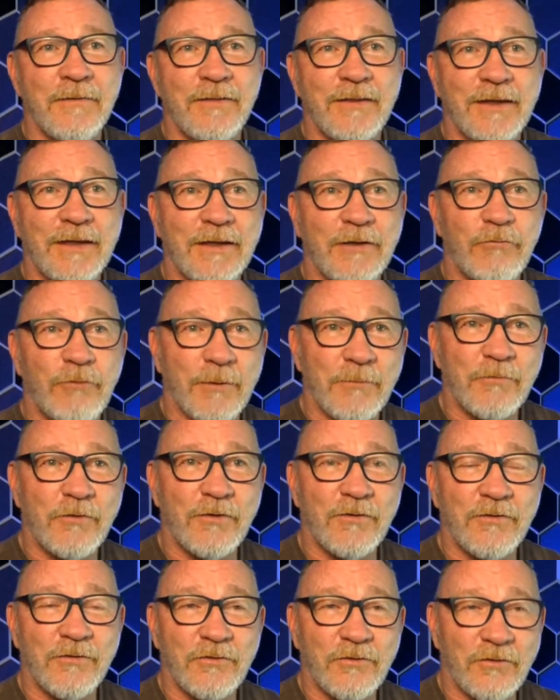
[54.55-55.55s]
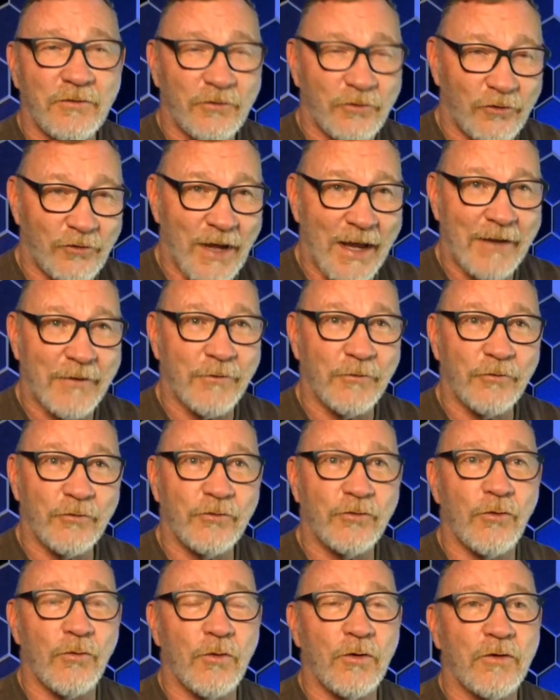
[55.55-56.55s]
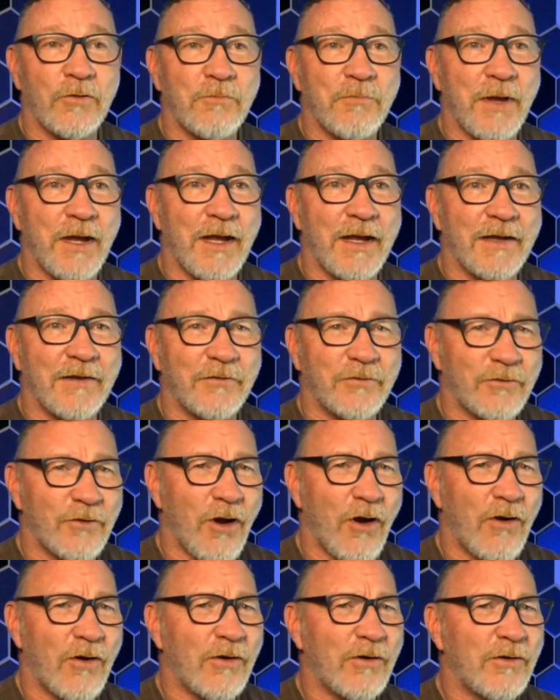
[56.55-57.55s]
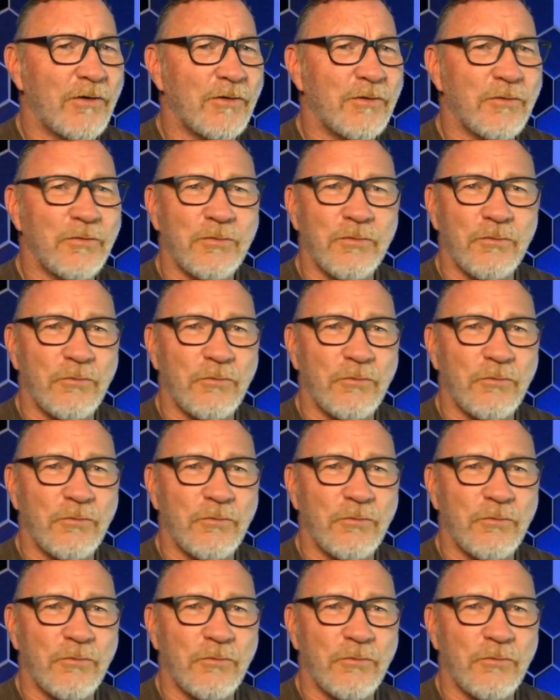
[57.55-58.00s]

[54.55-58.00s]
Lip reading: the Crimson Shadow Sword by Sarwtin